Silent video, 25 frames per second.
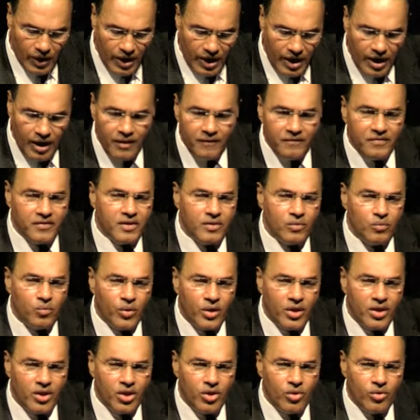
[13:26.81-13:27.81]
Even
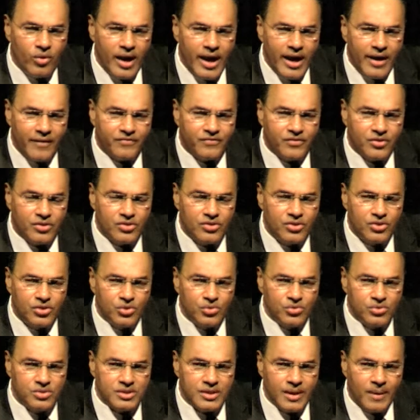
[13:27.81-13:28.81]
when you have to
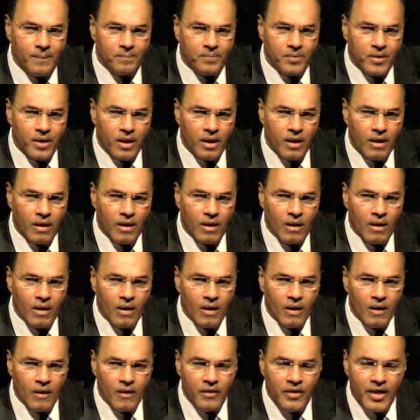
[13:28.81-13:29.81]
do something
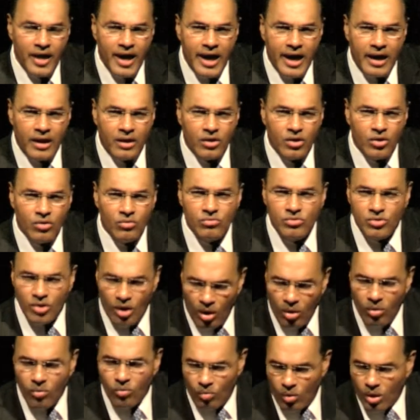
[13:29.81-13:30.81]
that you
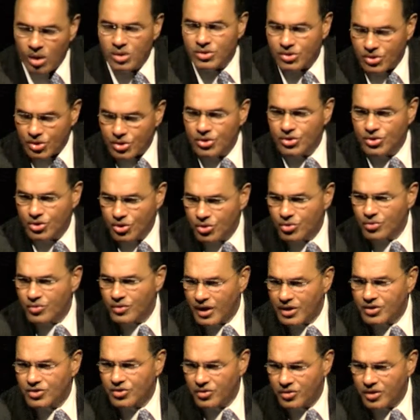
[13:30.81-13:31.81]
don't want to do,
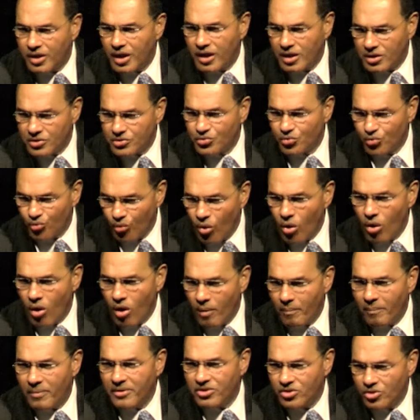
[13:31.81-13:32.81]
that you think is
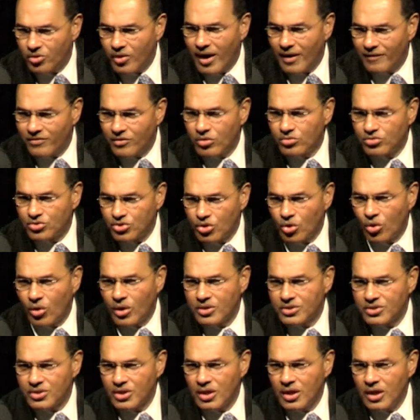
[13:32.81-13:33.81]
wrong, but you have no
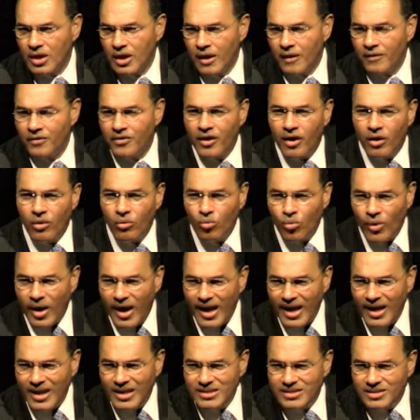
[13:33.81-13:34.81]
choice, there are
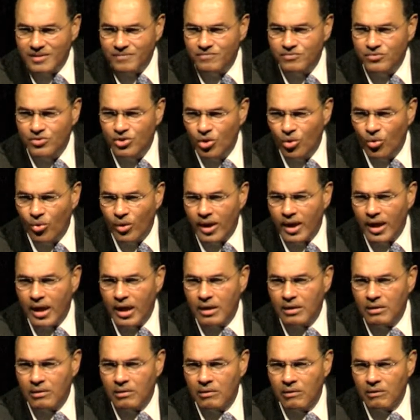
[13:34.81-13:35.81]
ways of doing
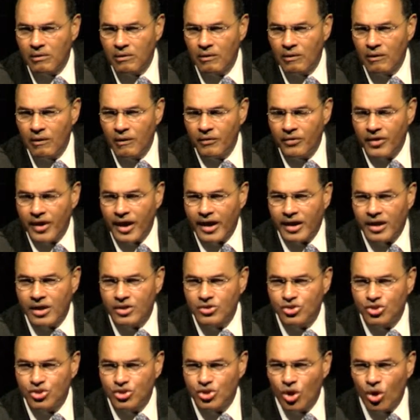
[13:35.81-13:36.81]
it that
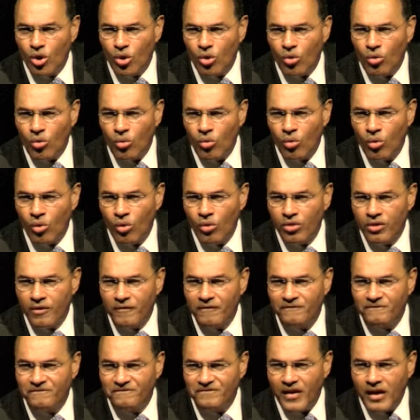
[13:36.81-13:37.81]
can show the
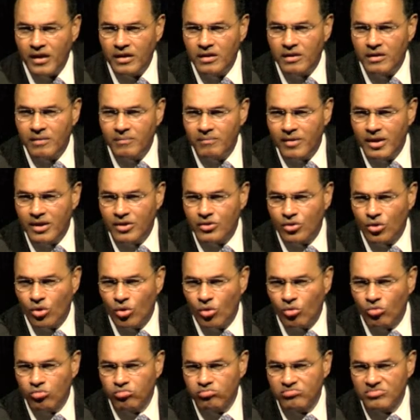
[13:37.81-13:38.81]

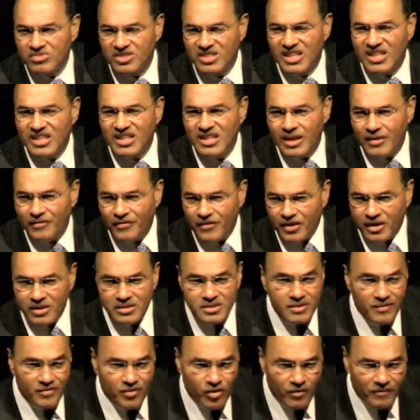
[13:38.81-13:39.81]
fundamental
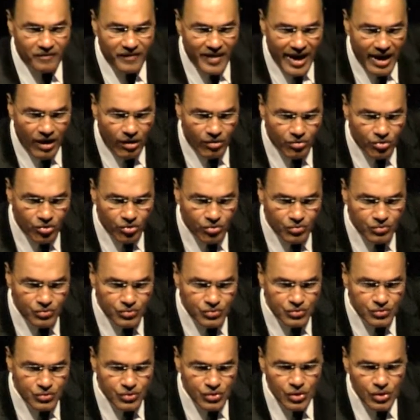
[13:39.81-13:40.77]
significance of your values,